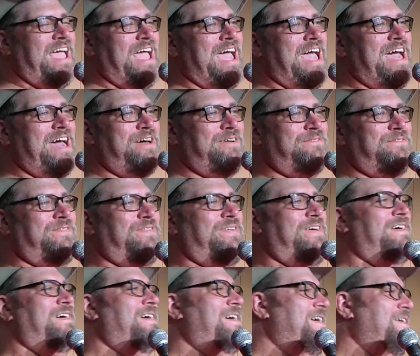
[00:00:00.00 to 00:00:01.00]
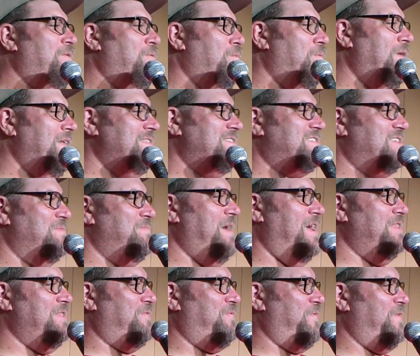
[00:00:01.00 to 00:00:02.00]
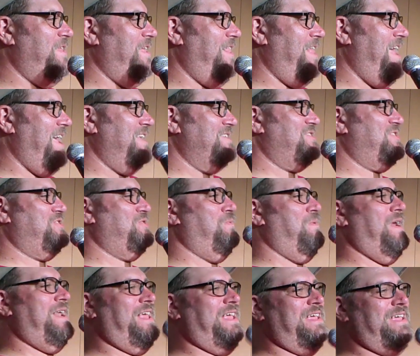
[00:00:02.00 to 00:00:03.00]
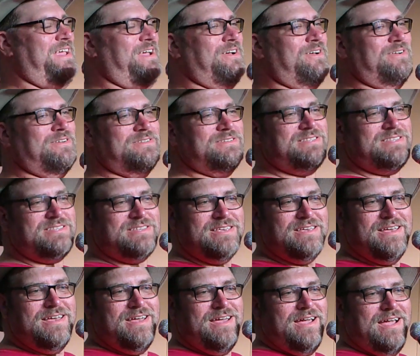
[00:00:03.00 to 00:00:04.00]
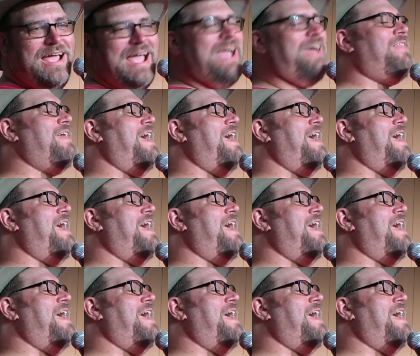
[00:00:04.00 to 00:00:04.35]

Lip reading: have once a month for the last 20 years, how the